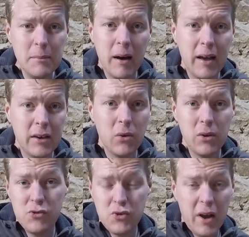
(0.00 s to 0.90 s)
bike, or your
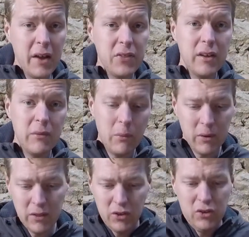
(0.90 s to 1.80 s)
triathlete with one
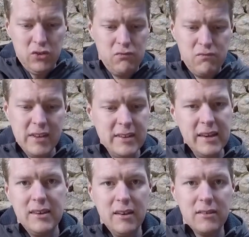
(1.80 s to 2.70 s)
of those
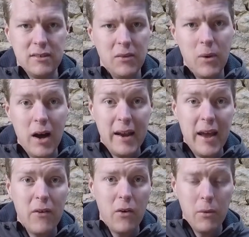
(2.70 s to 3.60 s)
ridiculously wide
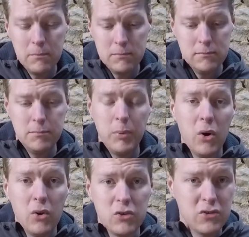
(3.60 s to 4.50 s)
aero
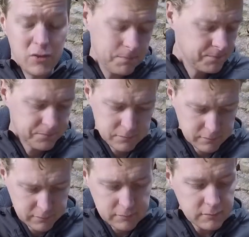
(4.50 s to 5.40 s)
posts.
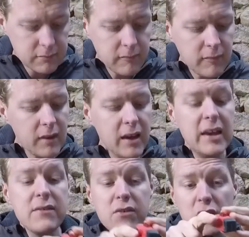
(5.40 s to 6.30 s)

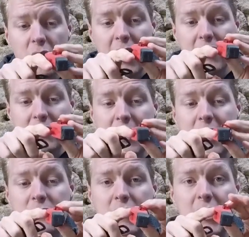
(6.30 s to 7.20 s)
Even though it has a
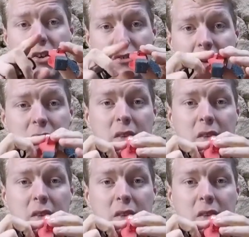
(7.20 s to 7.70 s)
nice V cut out on